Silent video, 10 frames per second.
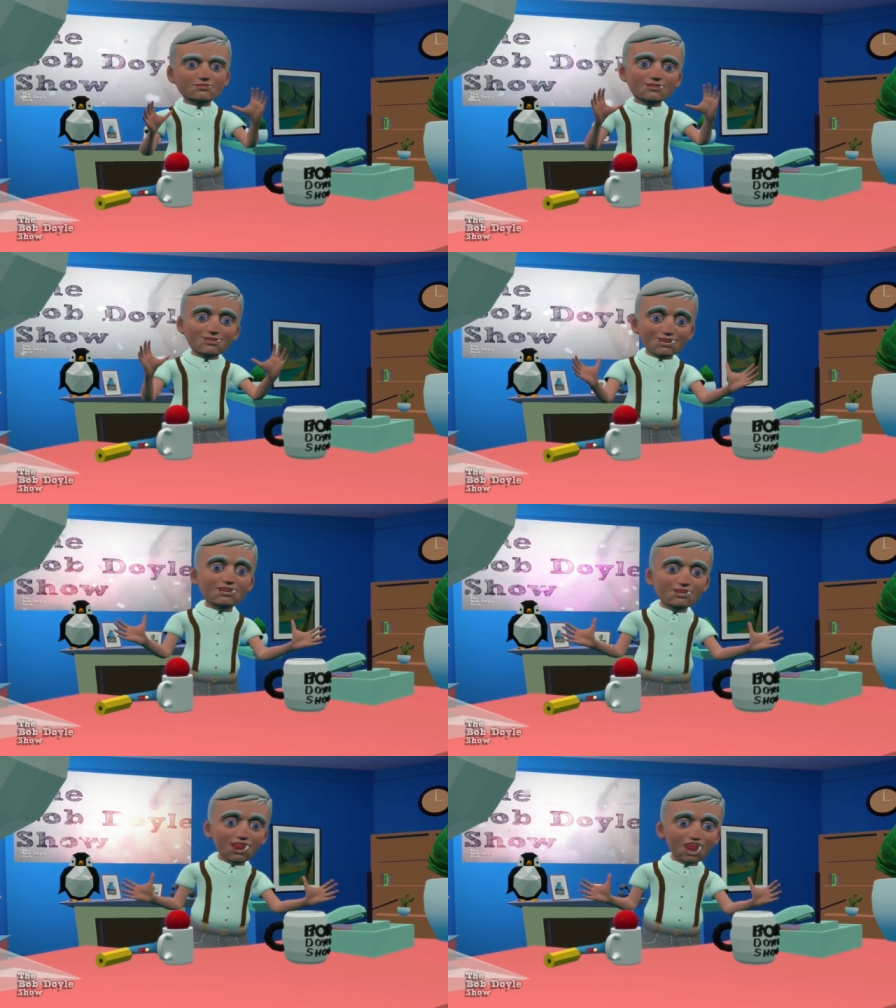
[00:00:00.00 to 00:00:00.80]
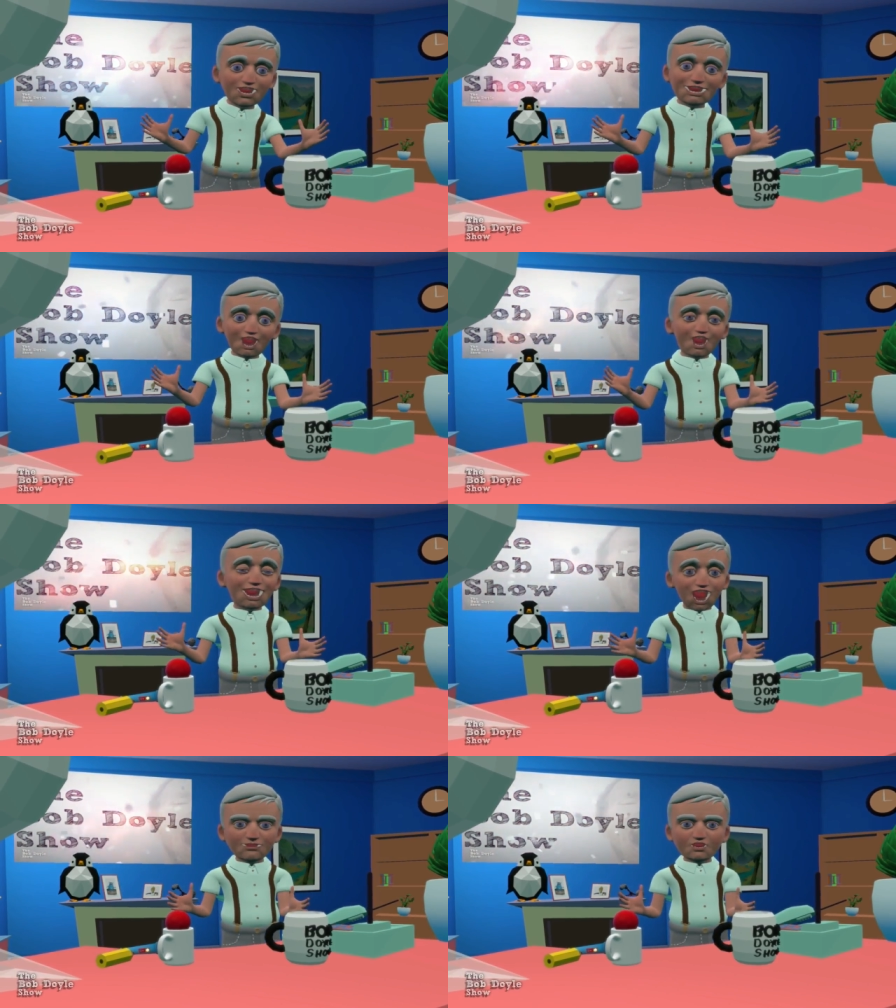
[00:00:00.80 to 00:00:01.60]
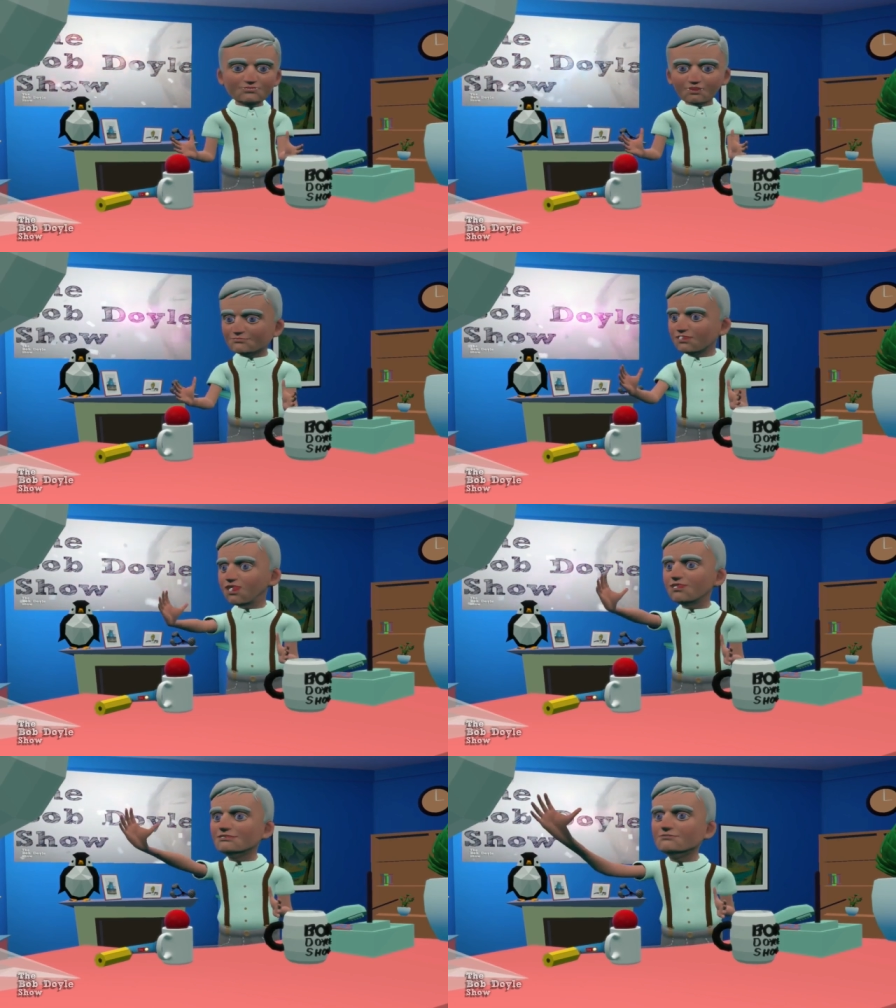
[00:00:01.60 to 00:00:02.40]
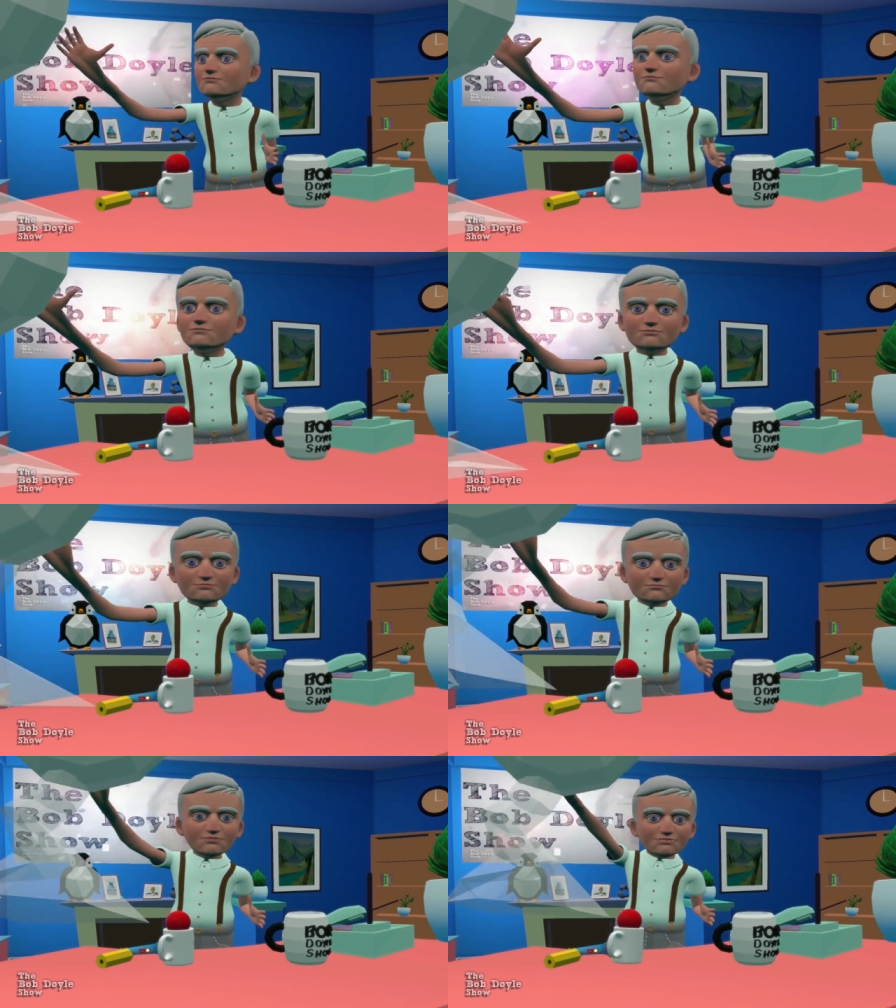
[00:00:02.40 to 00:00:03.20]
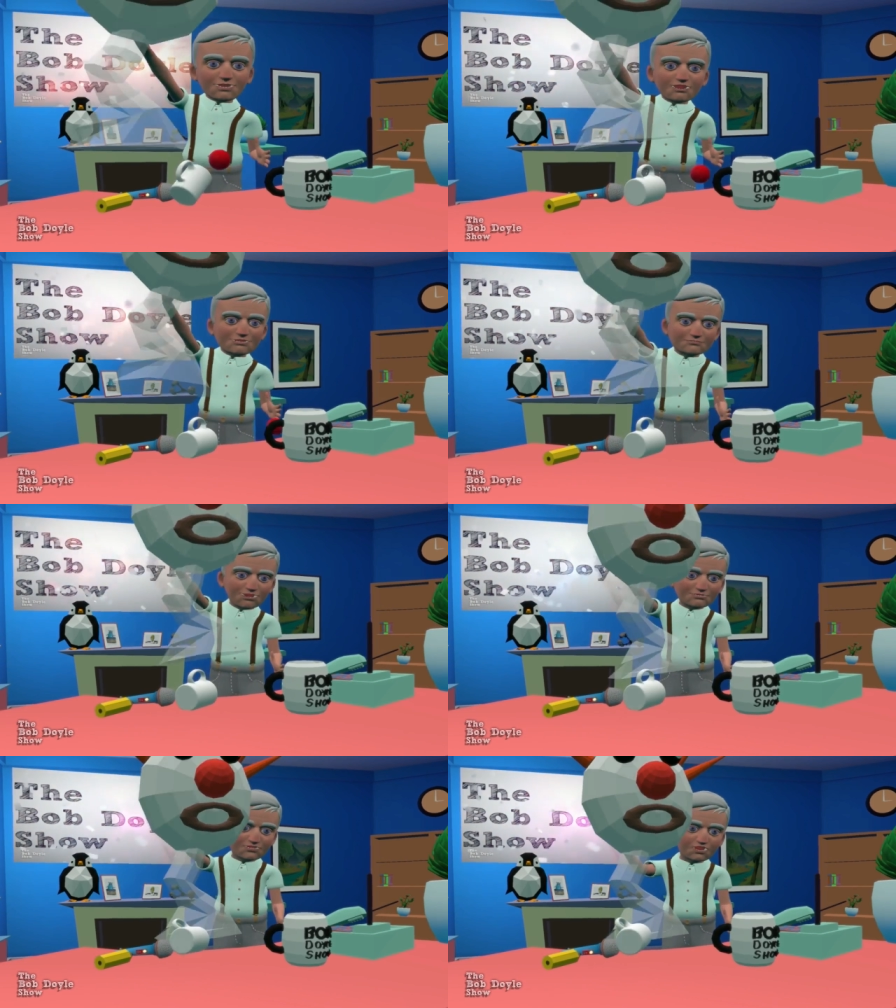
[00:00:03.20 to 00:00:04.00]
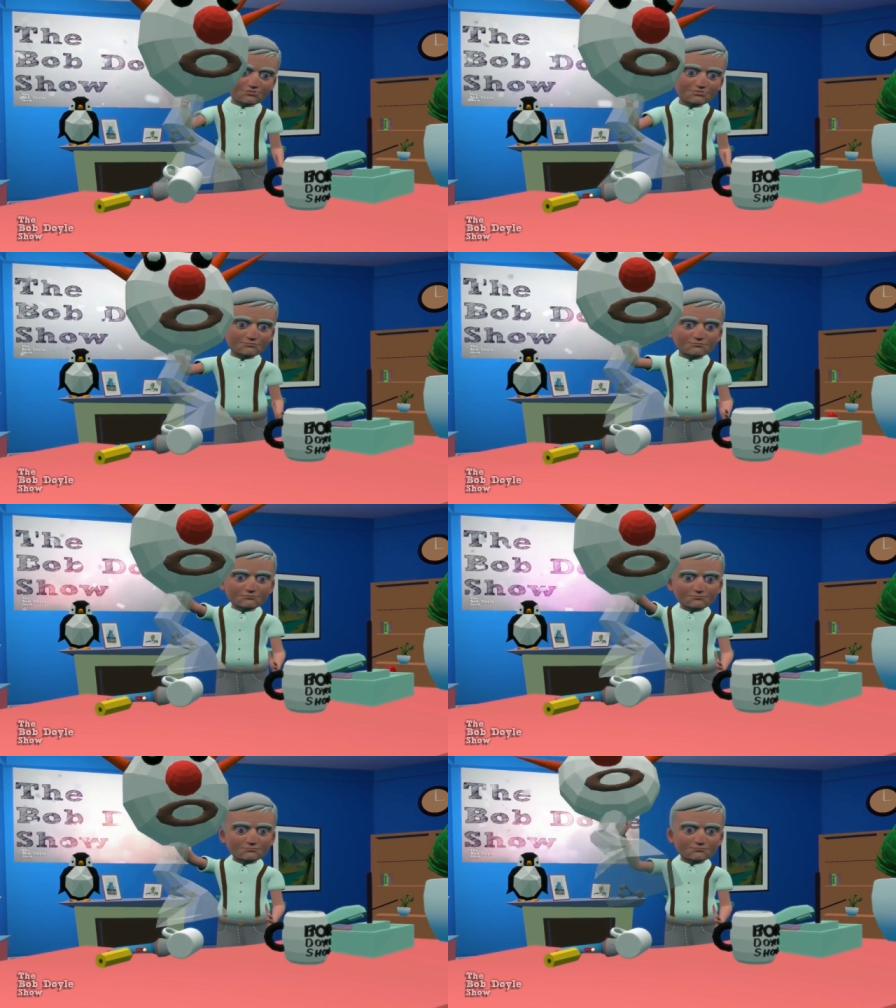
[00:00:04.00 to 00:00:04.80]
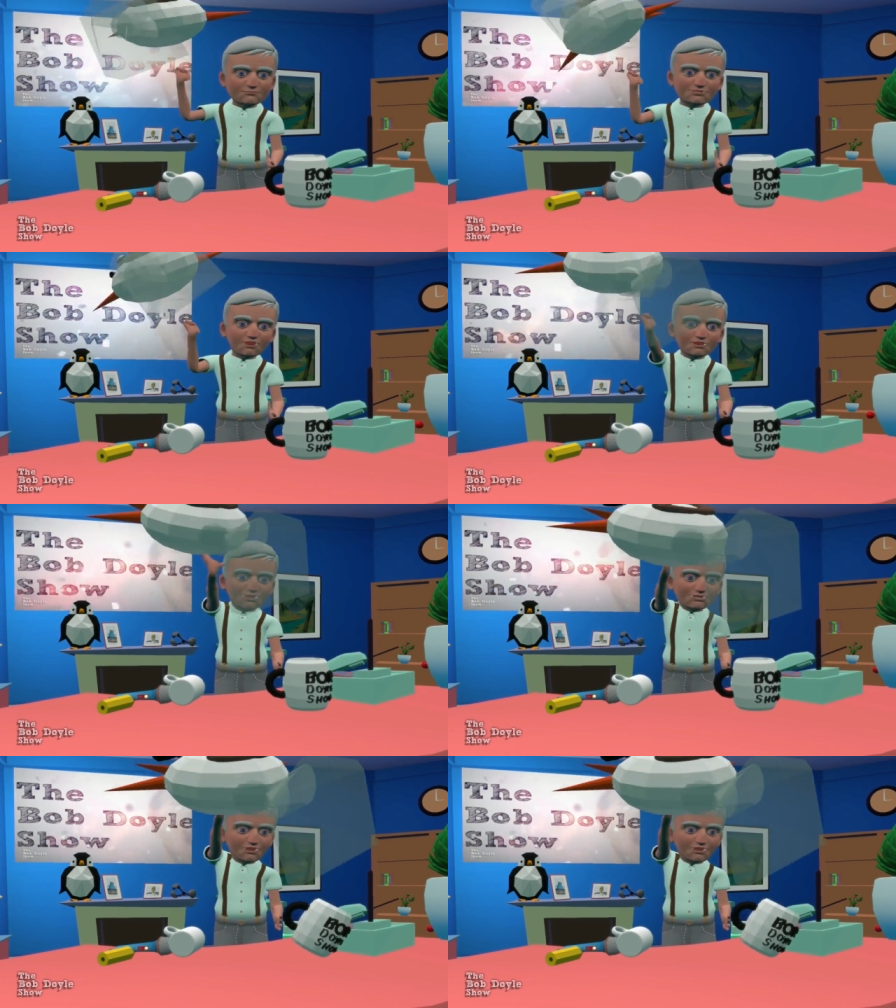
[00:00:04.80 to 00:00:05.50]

I want to show you how I build these props. You see how this got ginormous as we did that together?